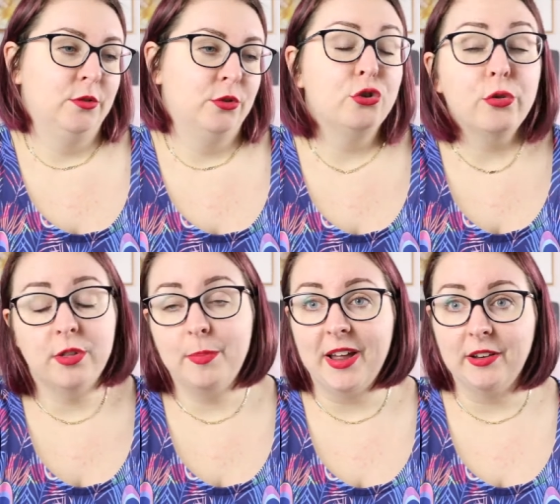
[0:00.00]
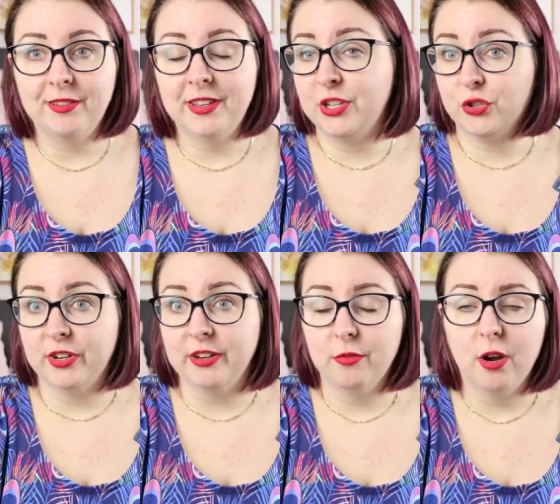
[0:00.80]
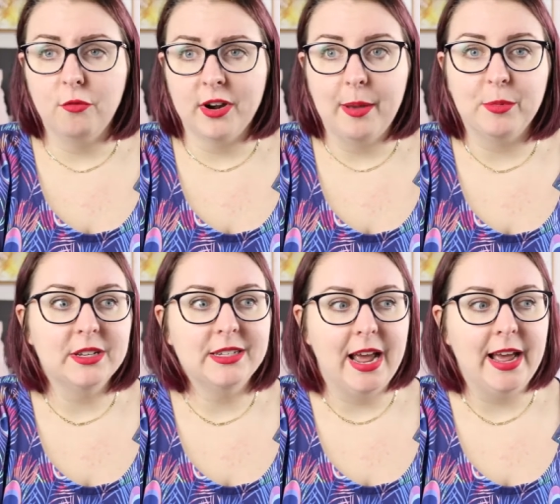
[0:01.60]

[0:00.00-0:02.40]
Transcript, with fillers: the truth about the history of what happened